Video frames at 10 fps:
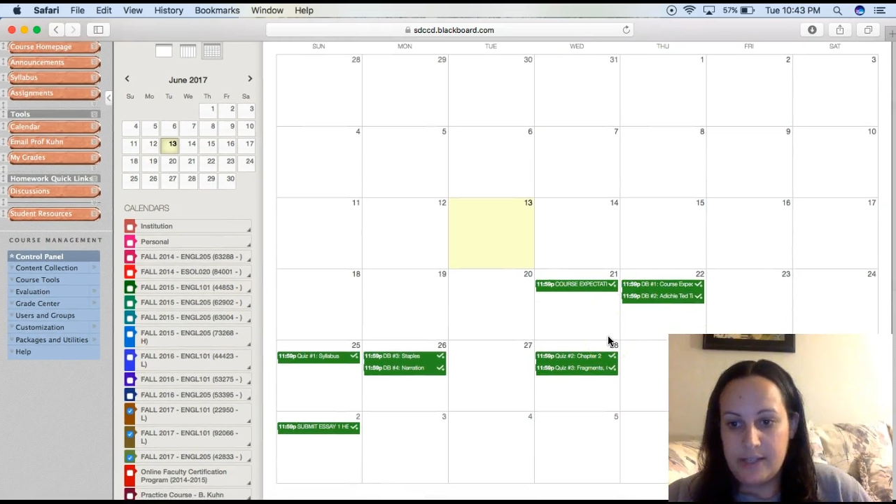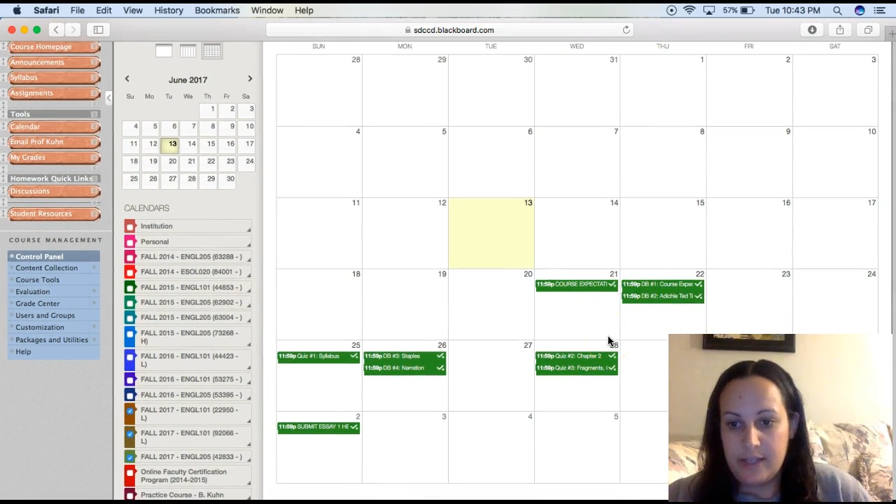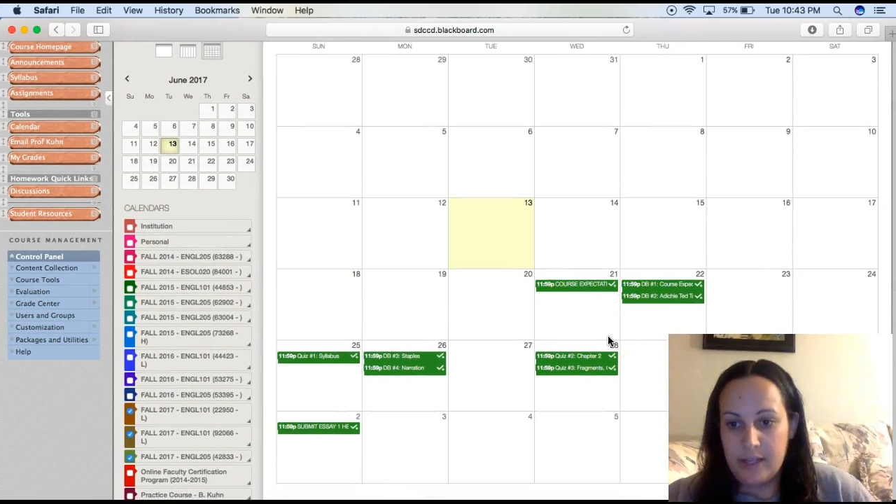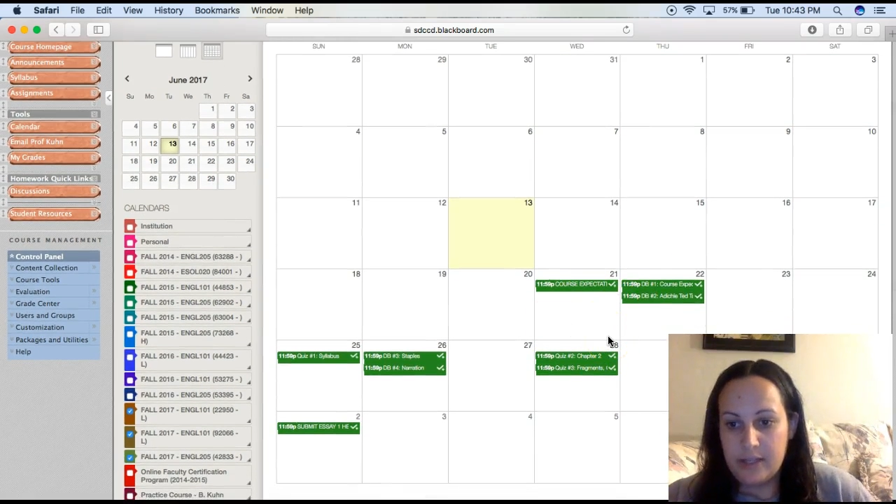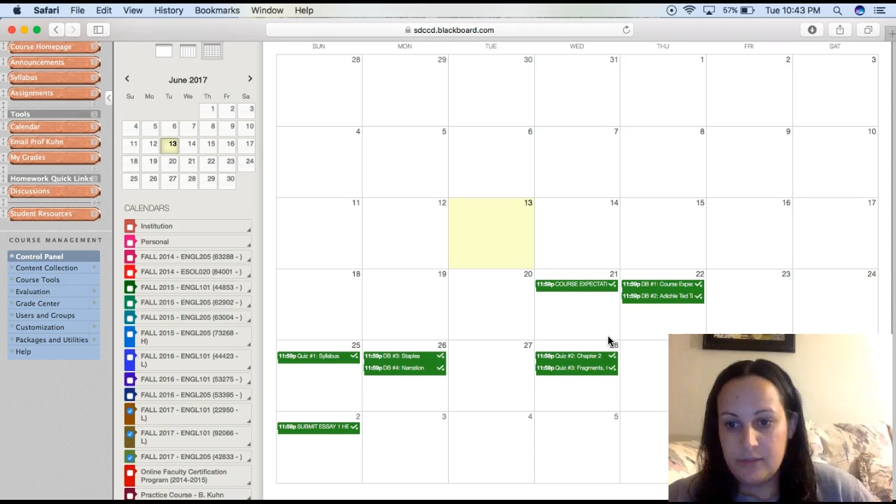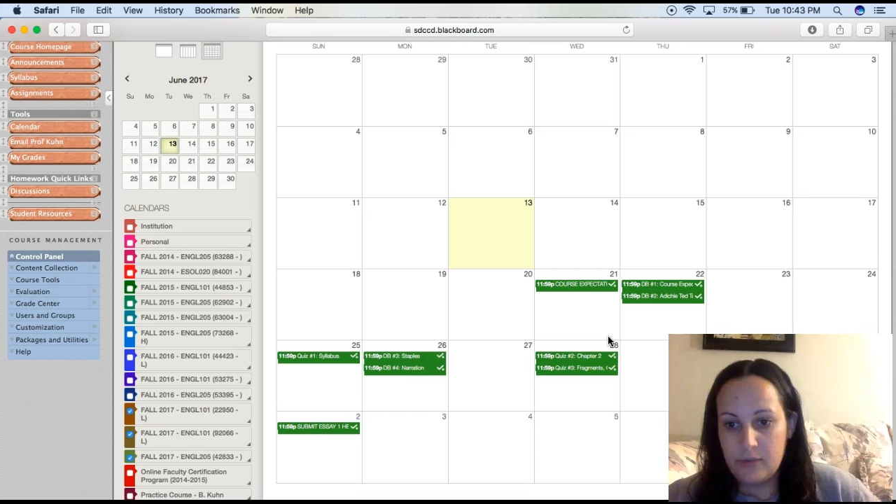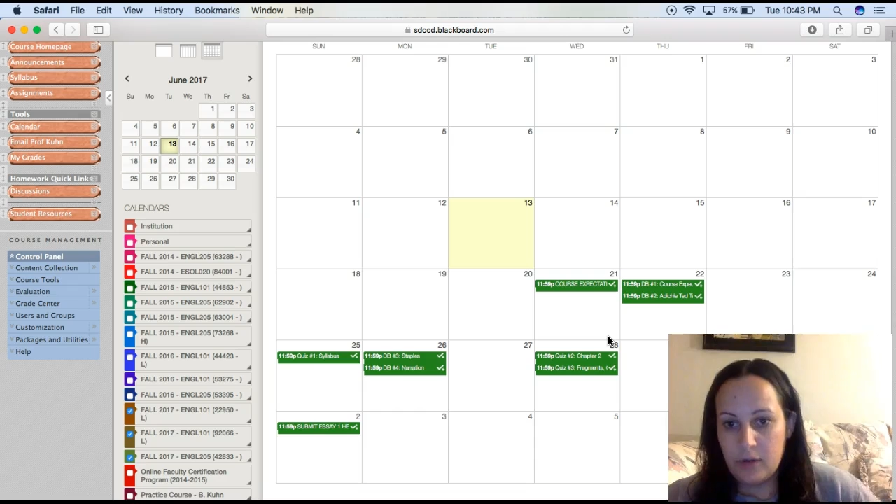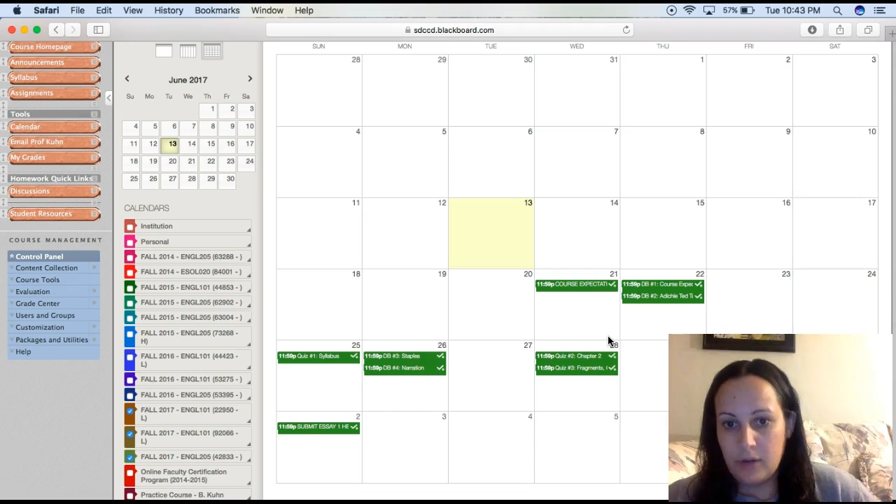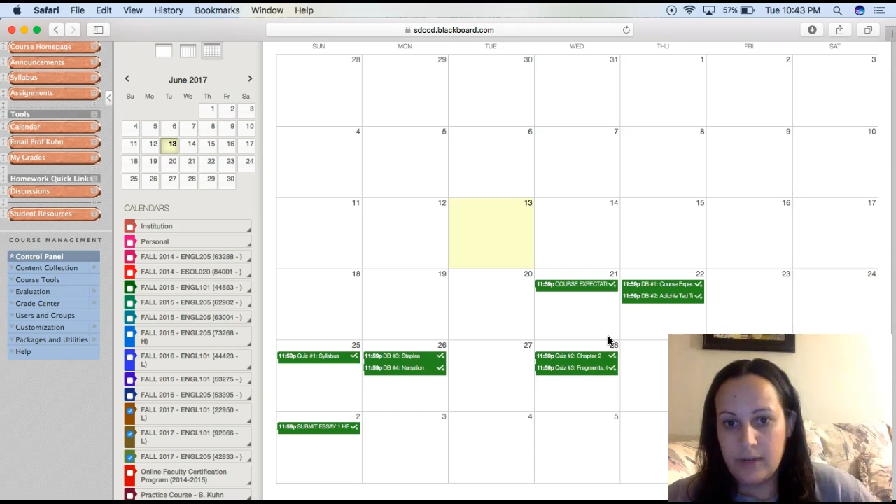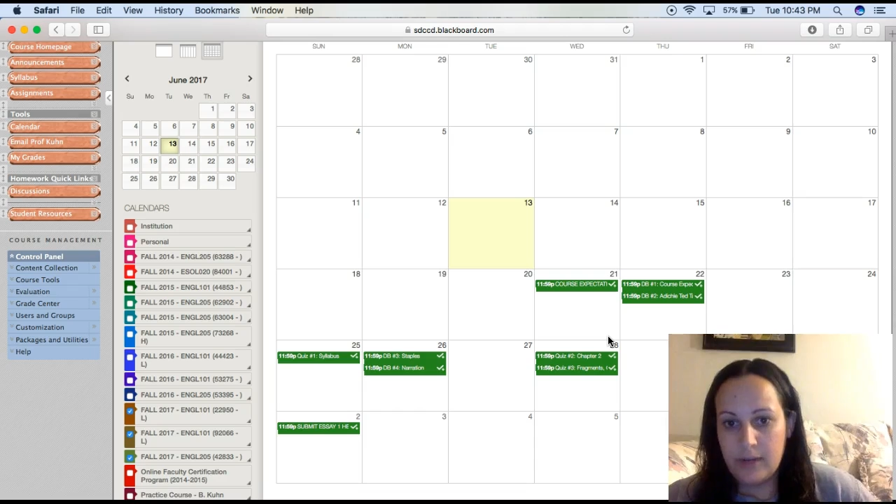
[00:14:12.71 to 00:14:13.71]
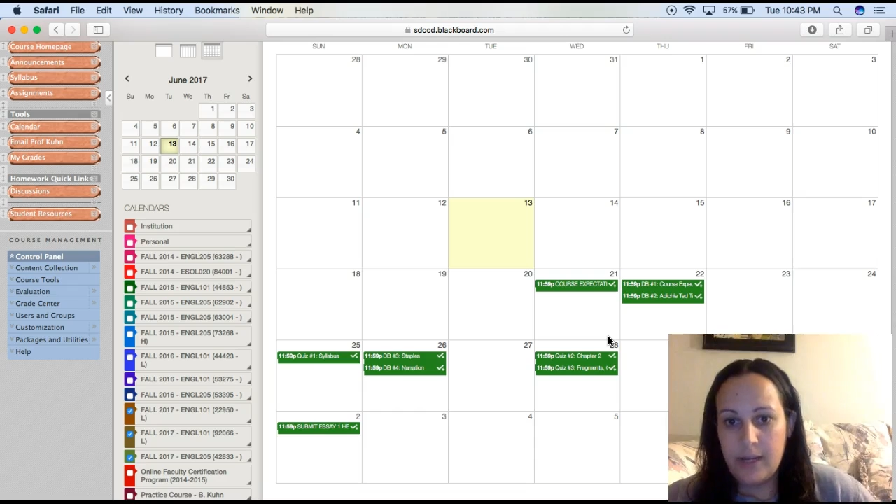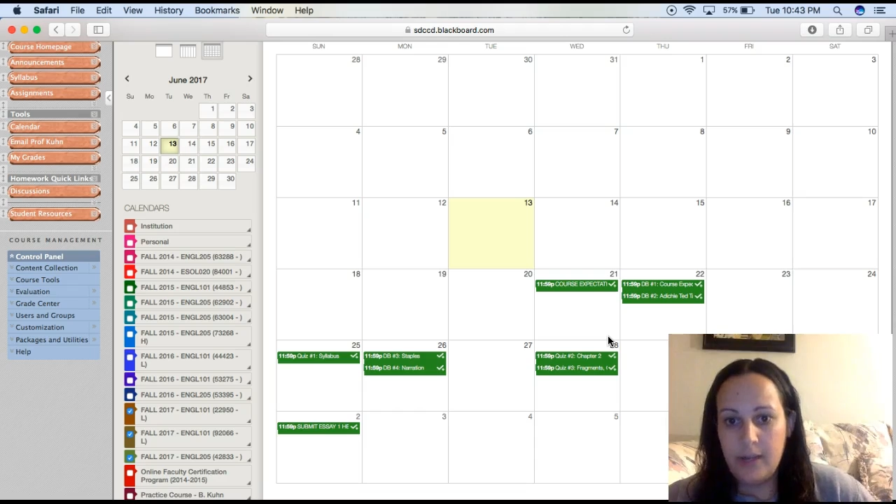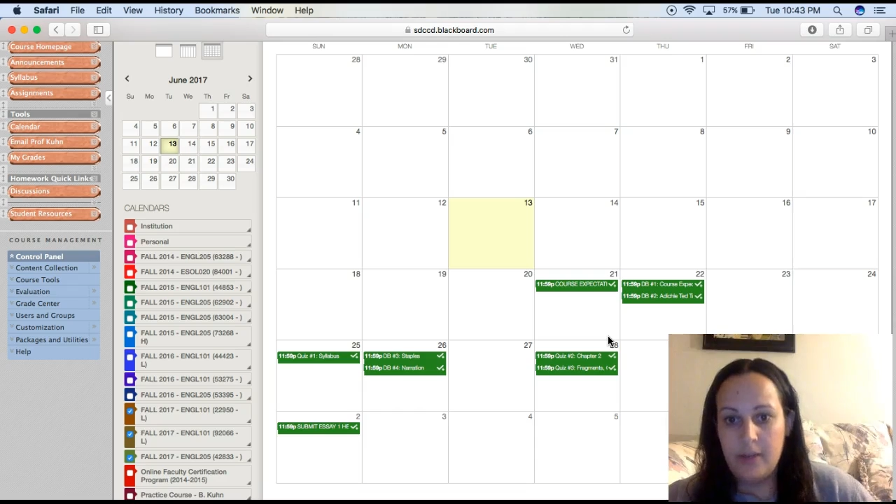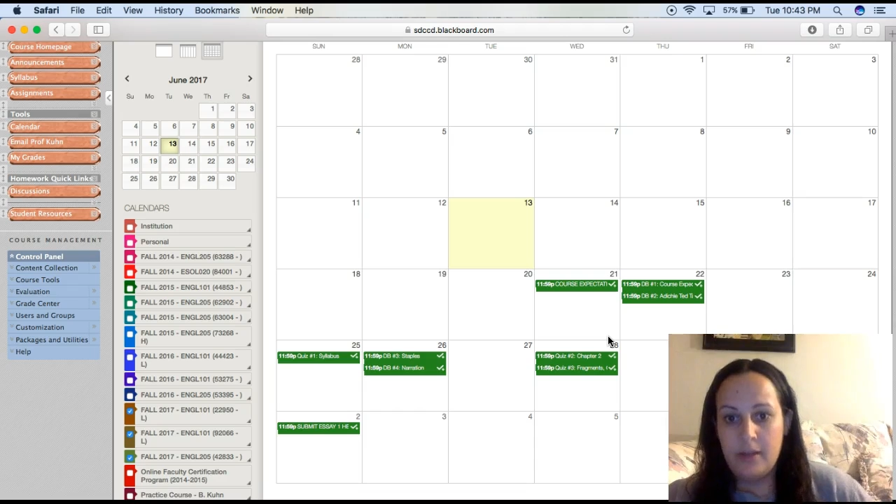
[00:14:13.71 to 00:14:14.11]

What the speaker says: deadlines for already.